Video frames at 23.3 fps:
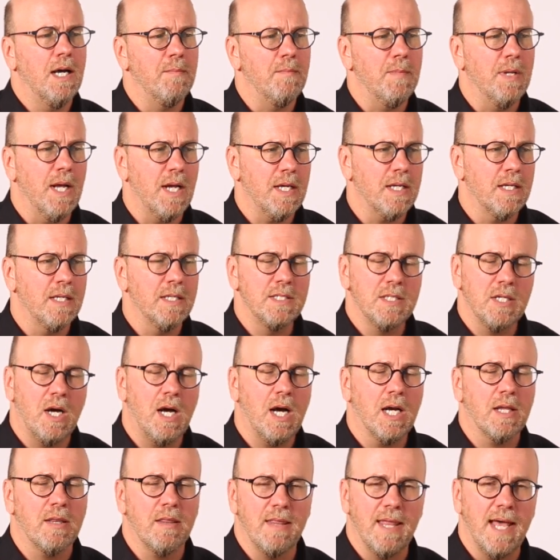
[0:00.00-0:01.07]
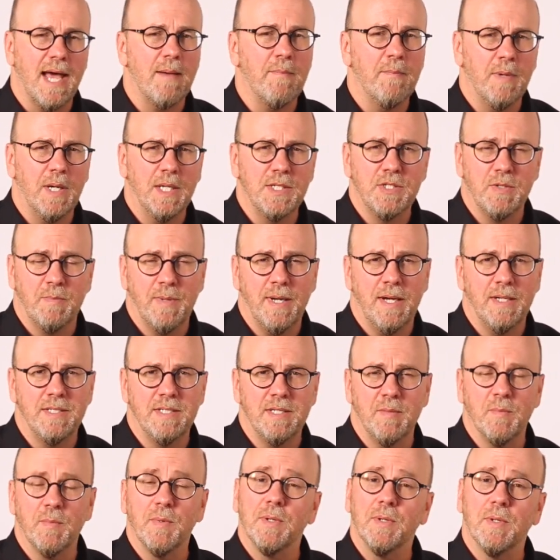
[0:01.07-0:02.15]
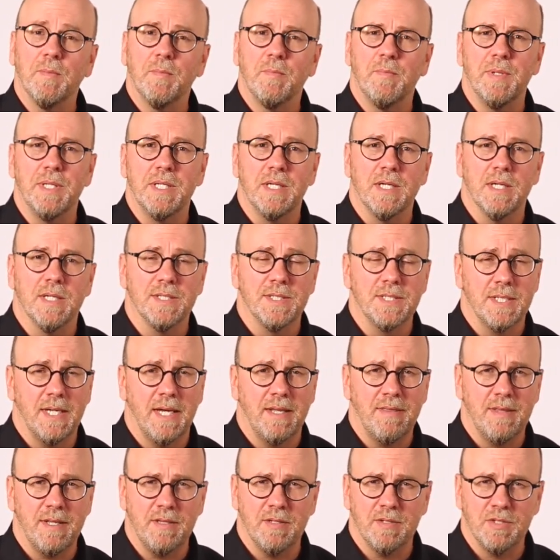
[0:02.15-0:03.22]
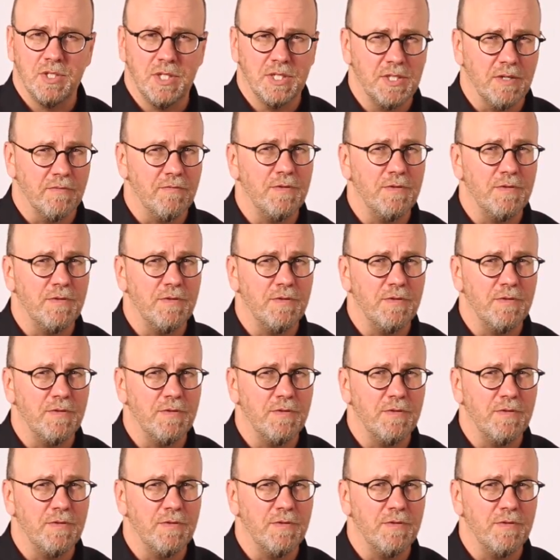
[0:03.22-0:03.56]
I'm not going to talk that much about timber because I think there's just a